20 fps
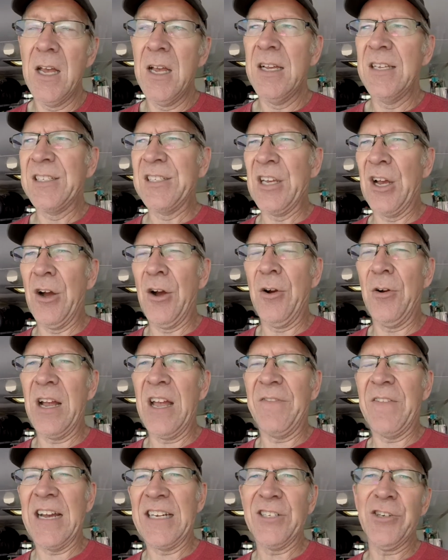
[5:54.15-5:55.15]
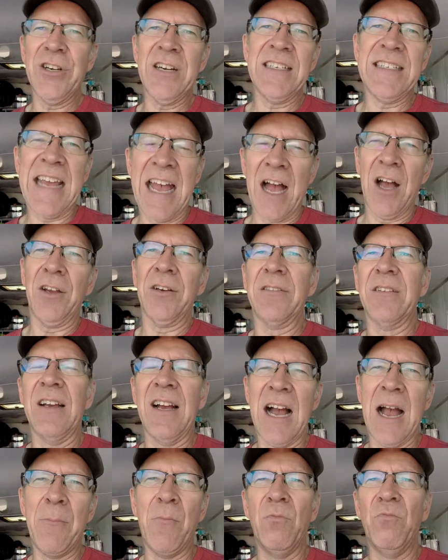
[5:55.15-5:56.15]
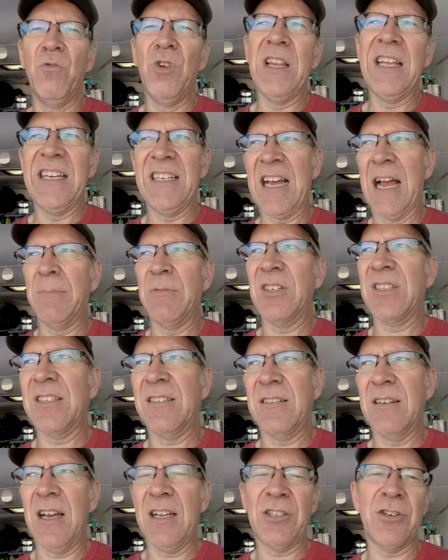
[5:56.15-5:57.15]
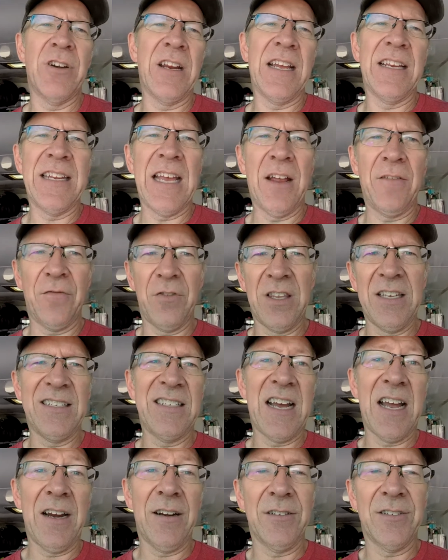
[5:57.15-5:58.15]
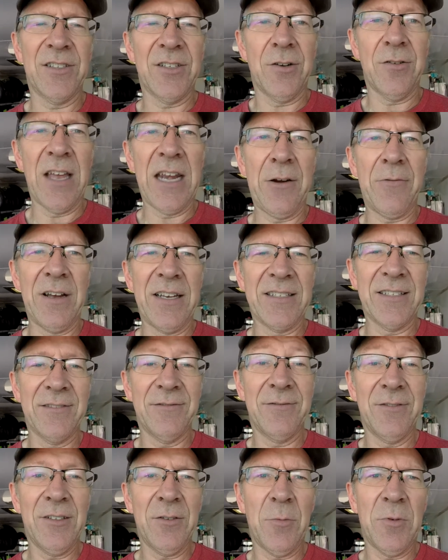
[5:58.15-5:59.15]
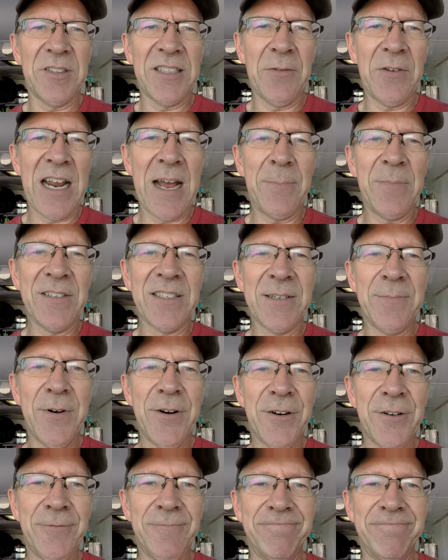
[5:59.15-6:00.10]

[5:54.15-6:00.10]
So if I turn it down, I'm just turning it down for these tires. So anyways, we'll see what happens tomorrow.